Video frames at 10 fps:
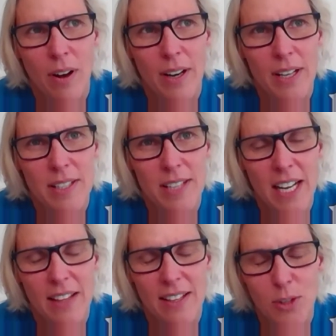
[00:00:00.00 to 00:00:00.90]
didn't see
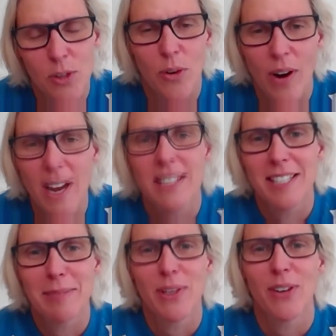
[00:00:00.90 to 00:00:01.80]
anything too crazy,
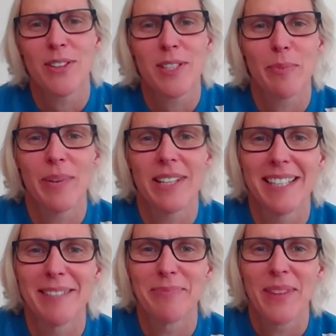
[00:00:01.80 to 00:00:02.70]
to be honest, but,
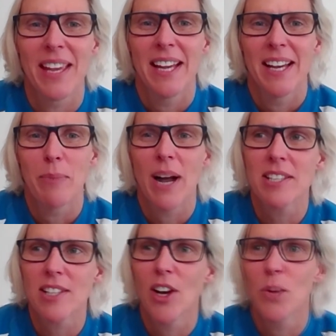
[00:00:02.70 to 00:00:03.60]

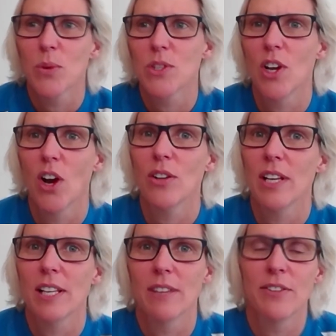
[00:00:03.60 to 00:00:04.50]
Barcelona was the
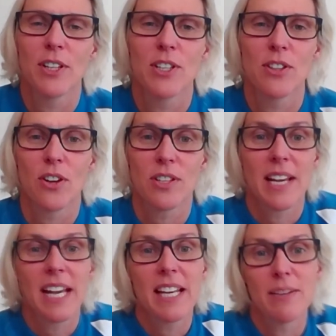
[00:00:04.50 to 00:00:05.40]
only village that I
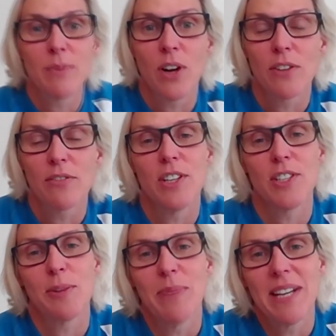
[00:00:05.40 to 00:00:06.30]
stayed in when I'd
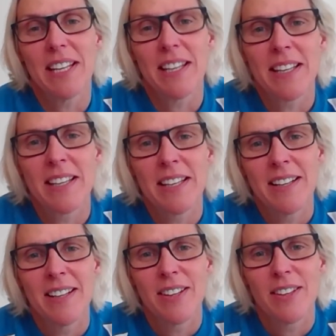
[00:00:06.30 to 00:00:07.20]
finished competing.
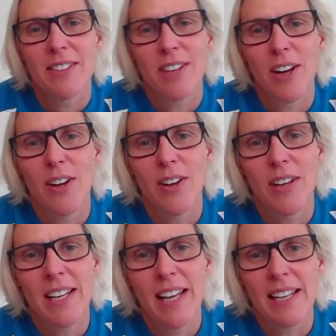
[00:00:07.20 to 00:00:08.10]
So
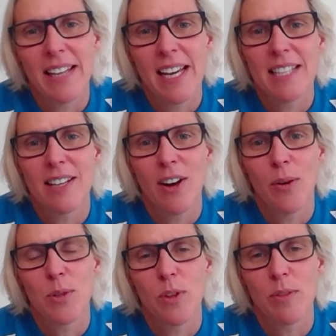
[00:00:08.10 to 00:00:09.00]
in Atlanta, I
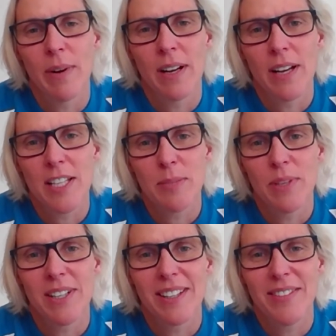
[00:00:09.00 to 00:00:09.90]
was with my
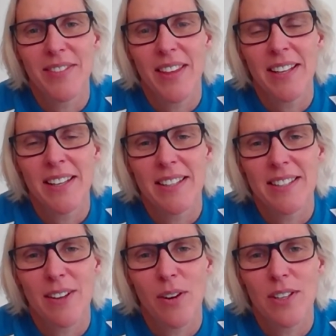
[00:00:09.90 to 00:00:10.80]
husband, Cliff, then. And
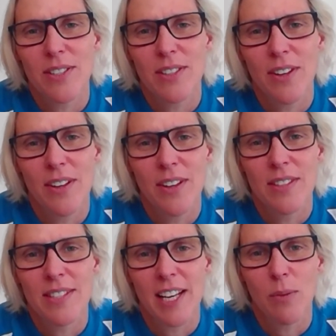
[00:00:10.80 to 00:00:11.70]
so I just, in
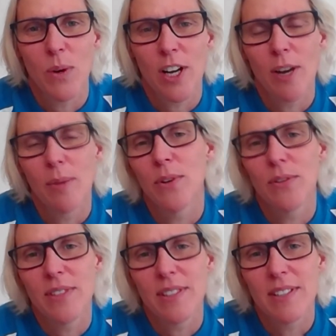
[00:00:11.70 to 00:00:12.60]
the second week, I
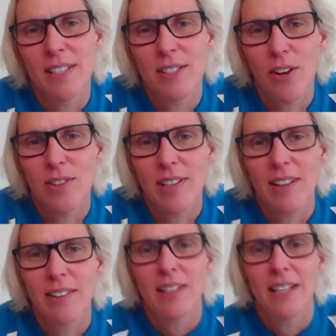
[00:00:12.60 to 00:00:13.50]
moved into his
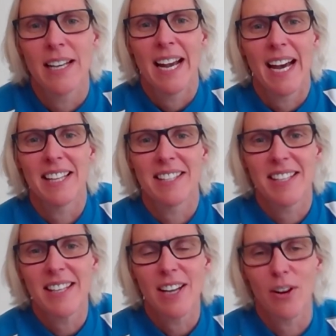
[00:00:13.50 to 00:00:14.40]
hotel. And in
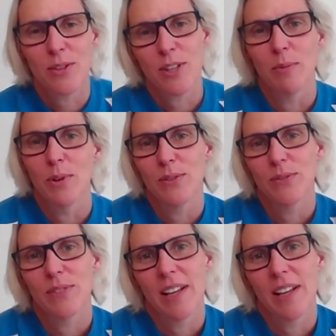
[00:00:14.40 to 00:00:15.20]
Sydney, I also moved